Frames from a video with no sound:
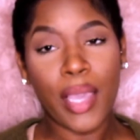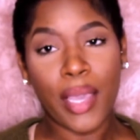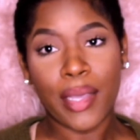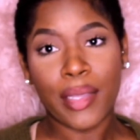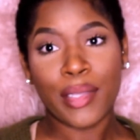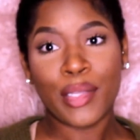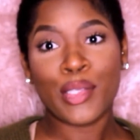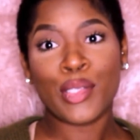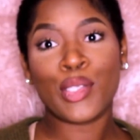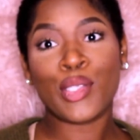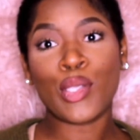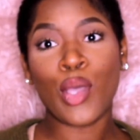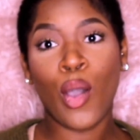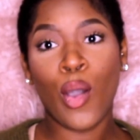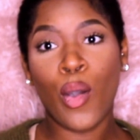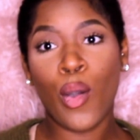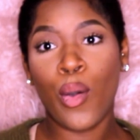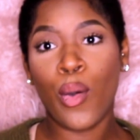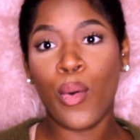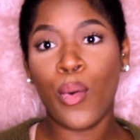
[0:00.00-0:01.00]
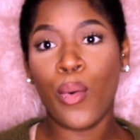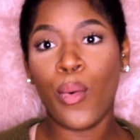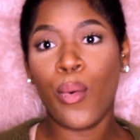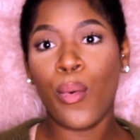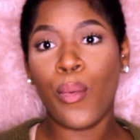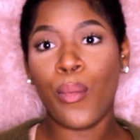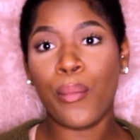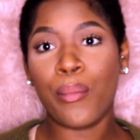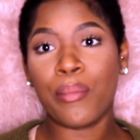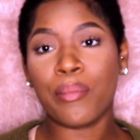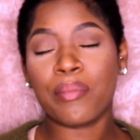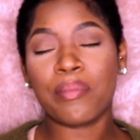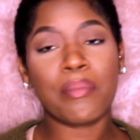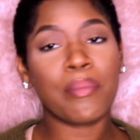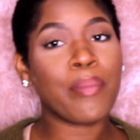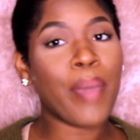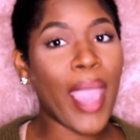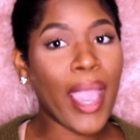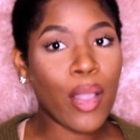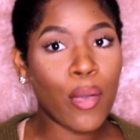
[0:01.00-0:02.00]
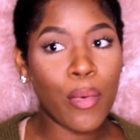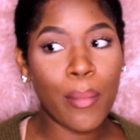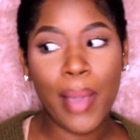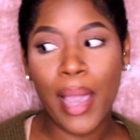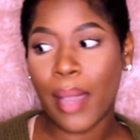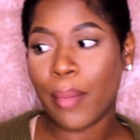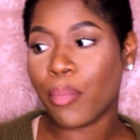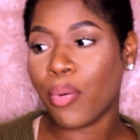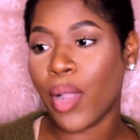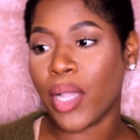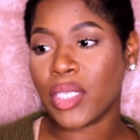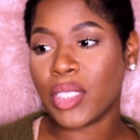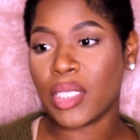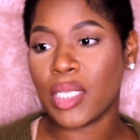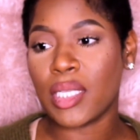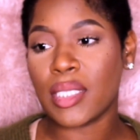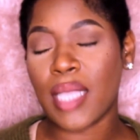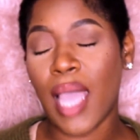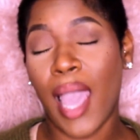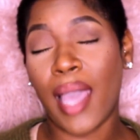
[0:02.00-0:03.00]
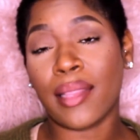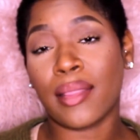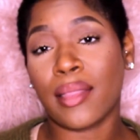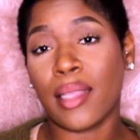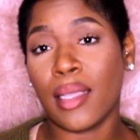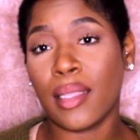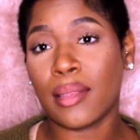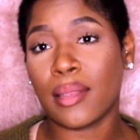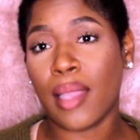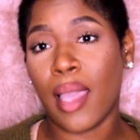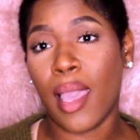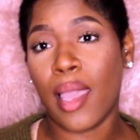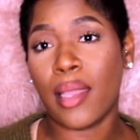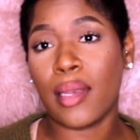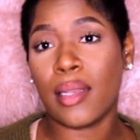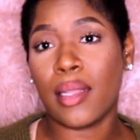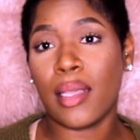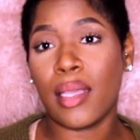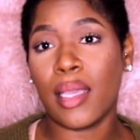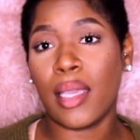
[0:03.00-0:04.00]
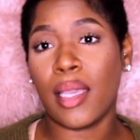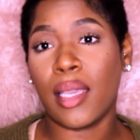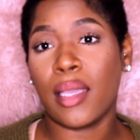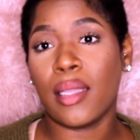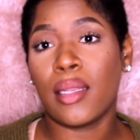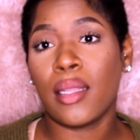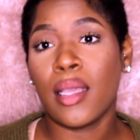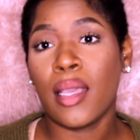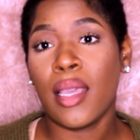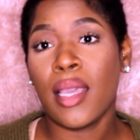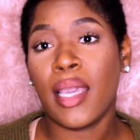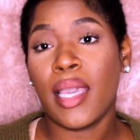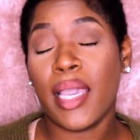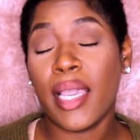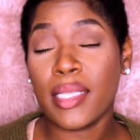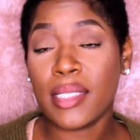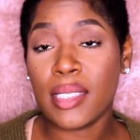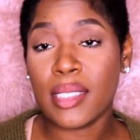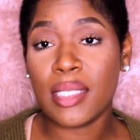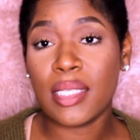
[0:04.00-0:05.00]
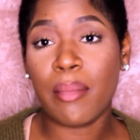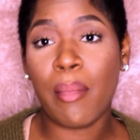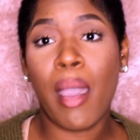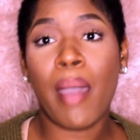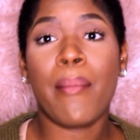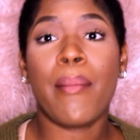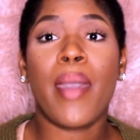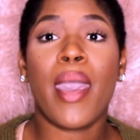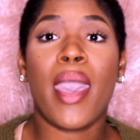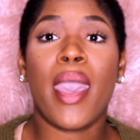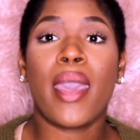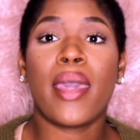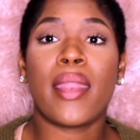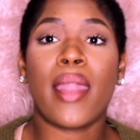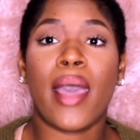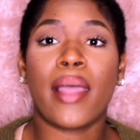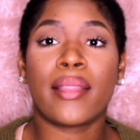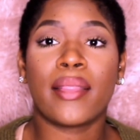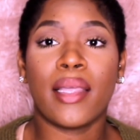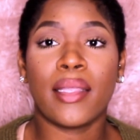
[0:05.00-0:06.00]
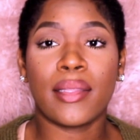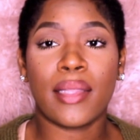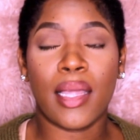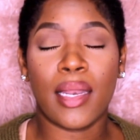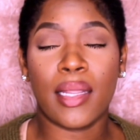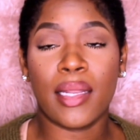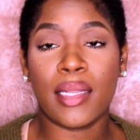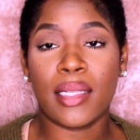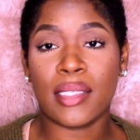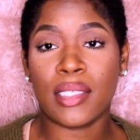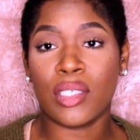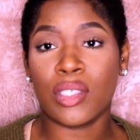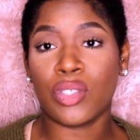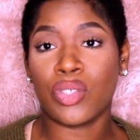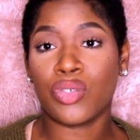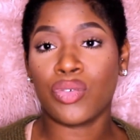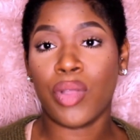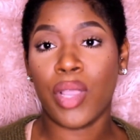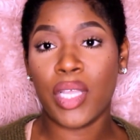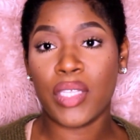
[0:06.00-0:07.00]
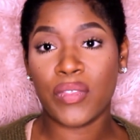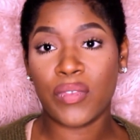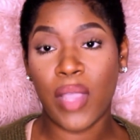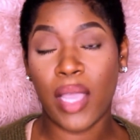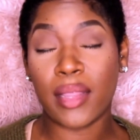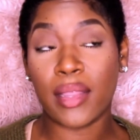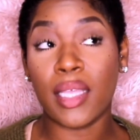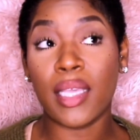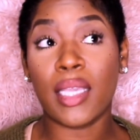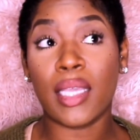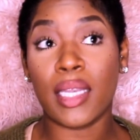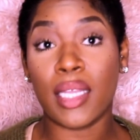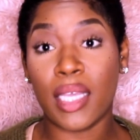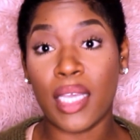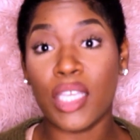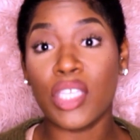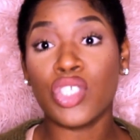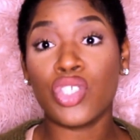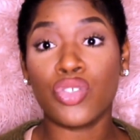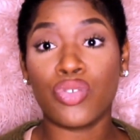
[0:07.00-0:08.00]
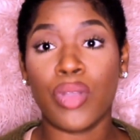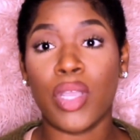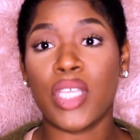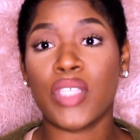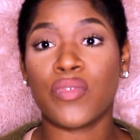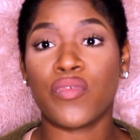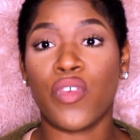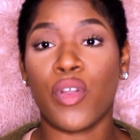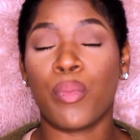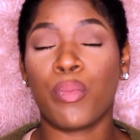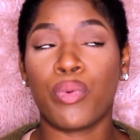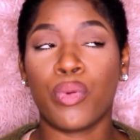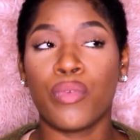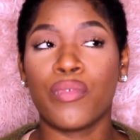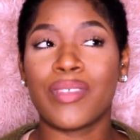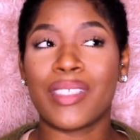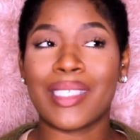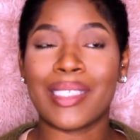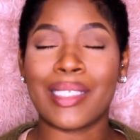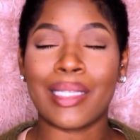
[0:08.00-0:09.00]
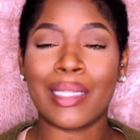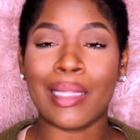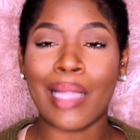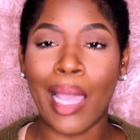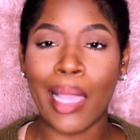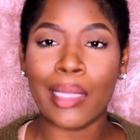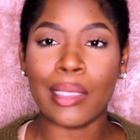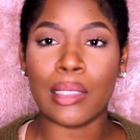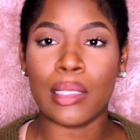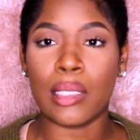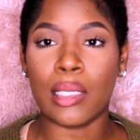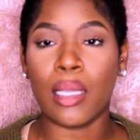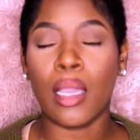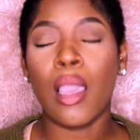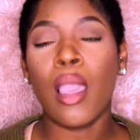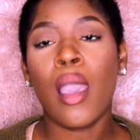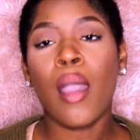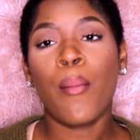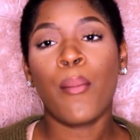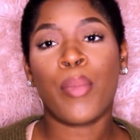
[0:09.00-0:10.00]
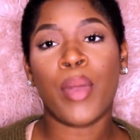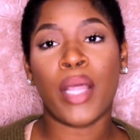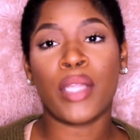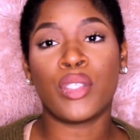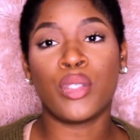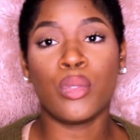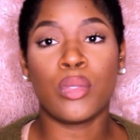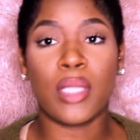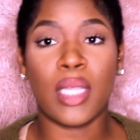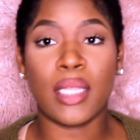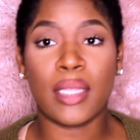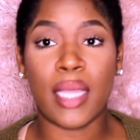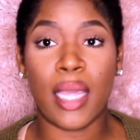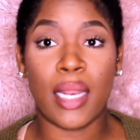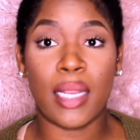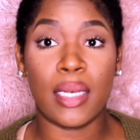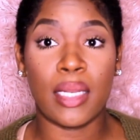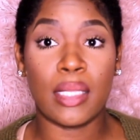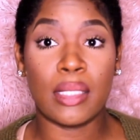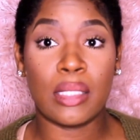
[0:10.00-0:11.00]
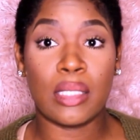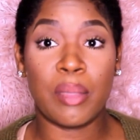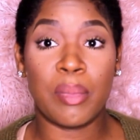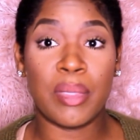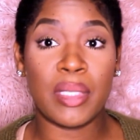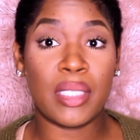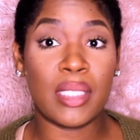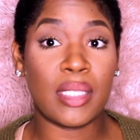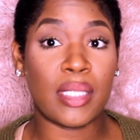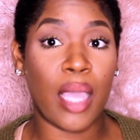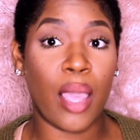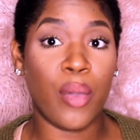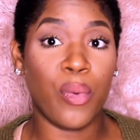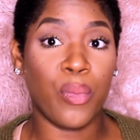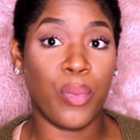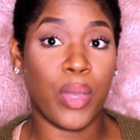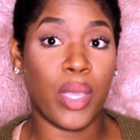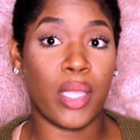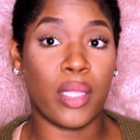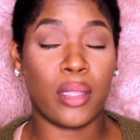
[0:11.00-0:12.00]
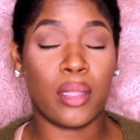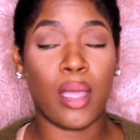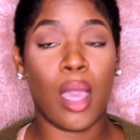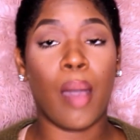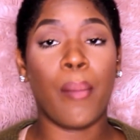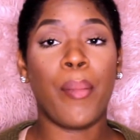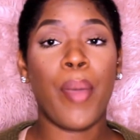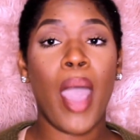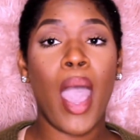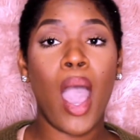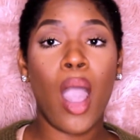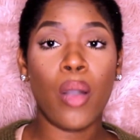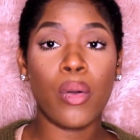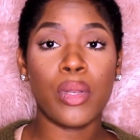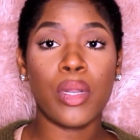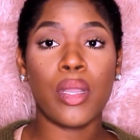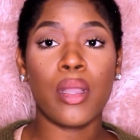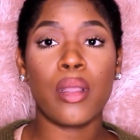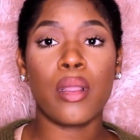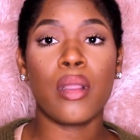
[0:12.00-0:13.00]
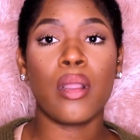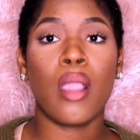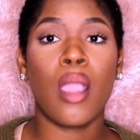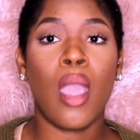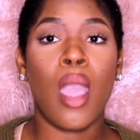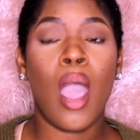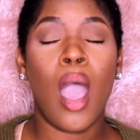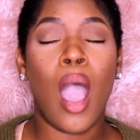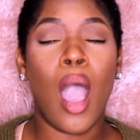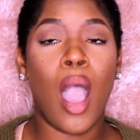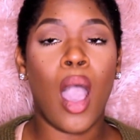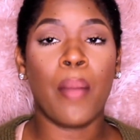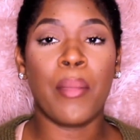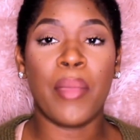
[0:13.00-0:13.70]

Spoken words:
out. So back on my impressions, I think that it is a semi-matte. I think that it isn't transfer. I think it is transfer proof slightly, but I do think that it needs to be set with a powder.